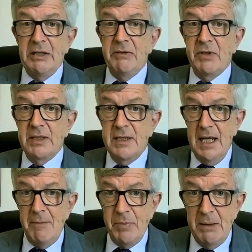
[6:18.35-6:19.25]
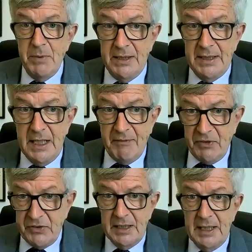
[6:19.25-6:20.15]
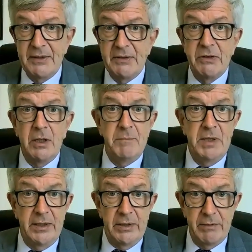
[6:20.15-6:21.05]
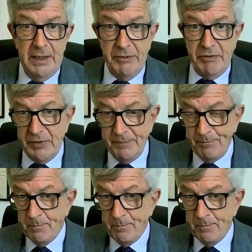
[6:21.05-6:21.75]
and you've got 10 people in the office and they're all milling around.